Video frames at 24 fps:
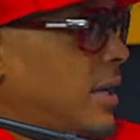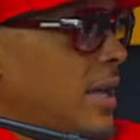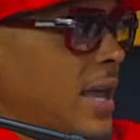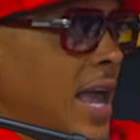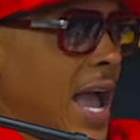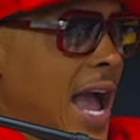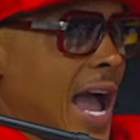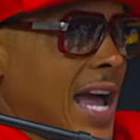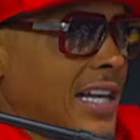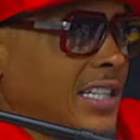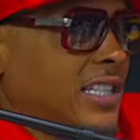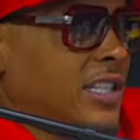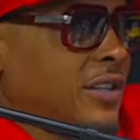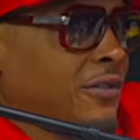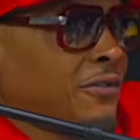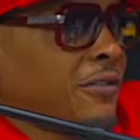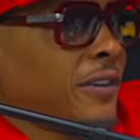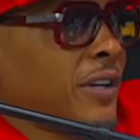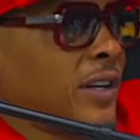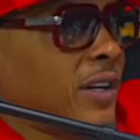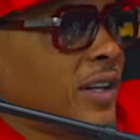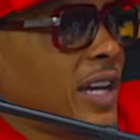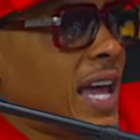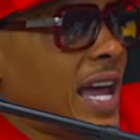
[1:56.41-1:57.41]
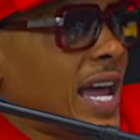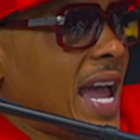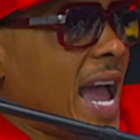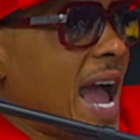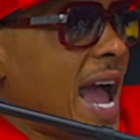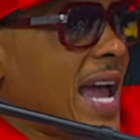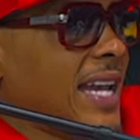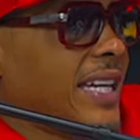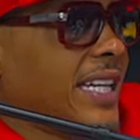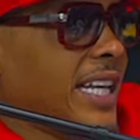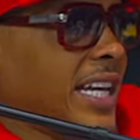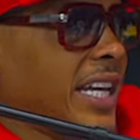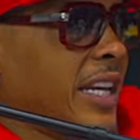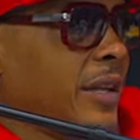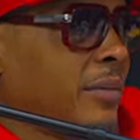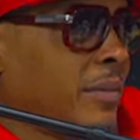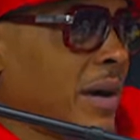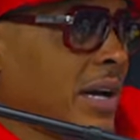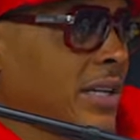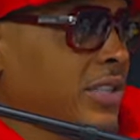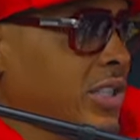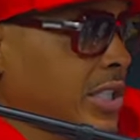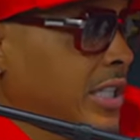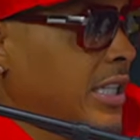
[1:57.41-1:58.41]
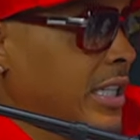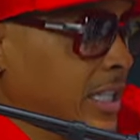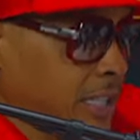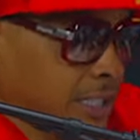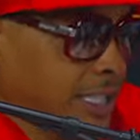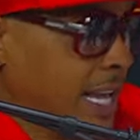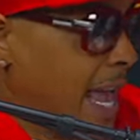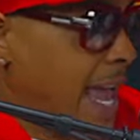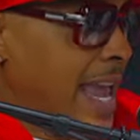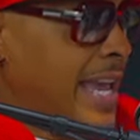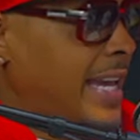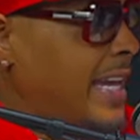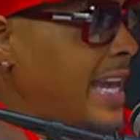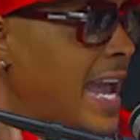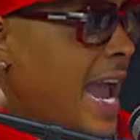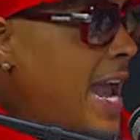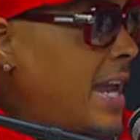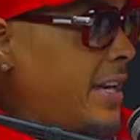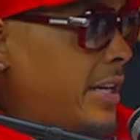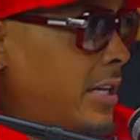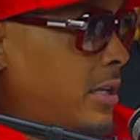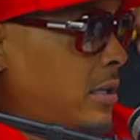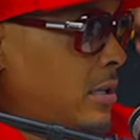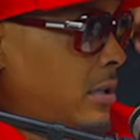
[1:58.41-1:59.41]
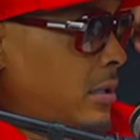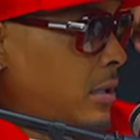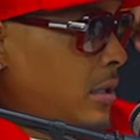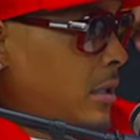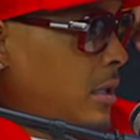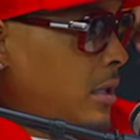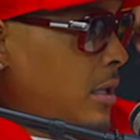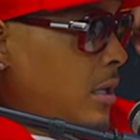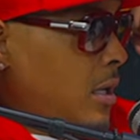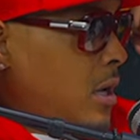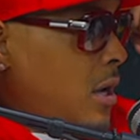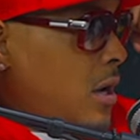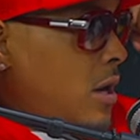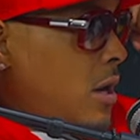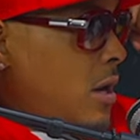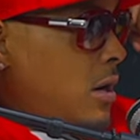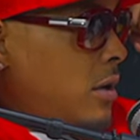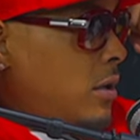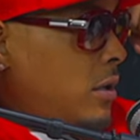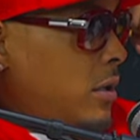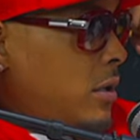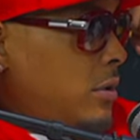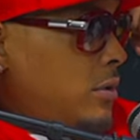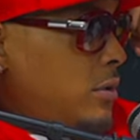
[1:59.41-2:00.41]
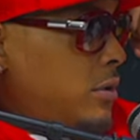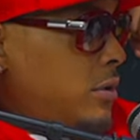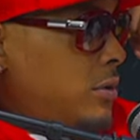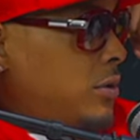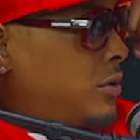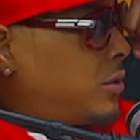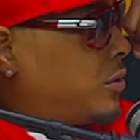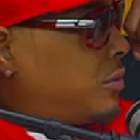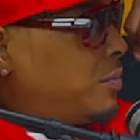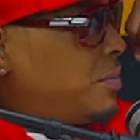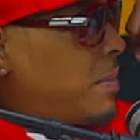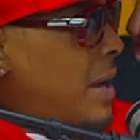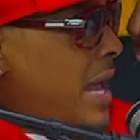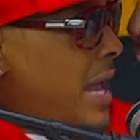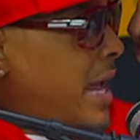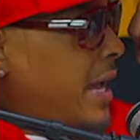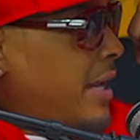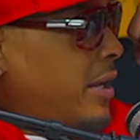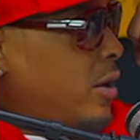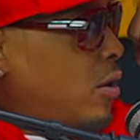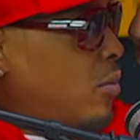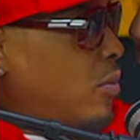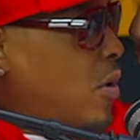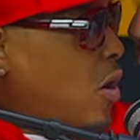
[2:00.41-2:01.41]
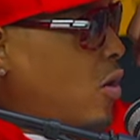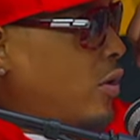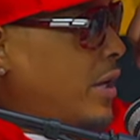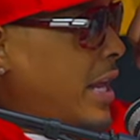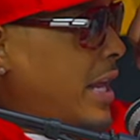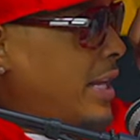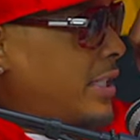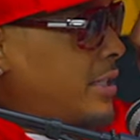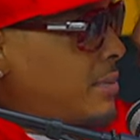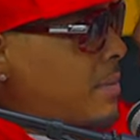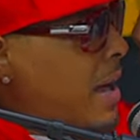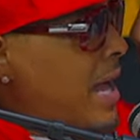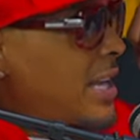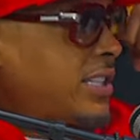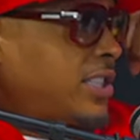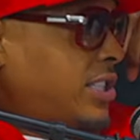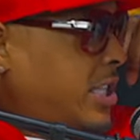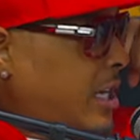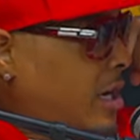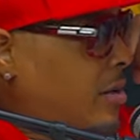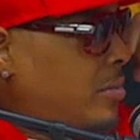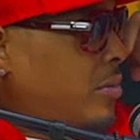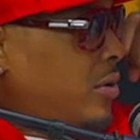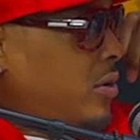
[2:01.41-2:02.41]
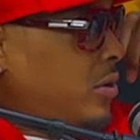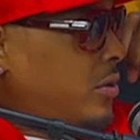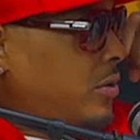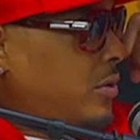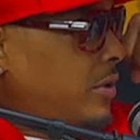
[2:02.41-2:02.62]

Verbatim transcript: I just felt like I needed my shit because I ain't got the the orange. Man, no more. That's my symbol.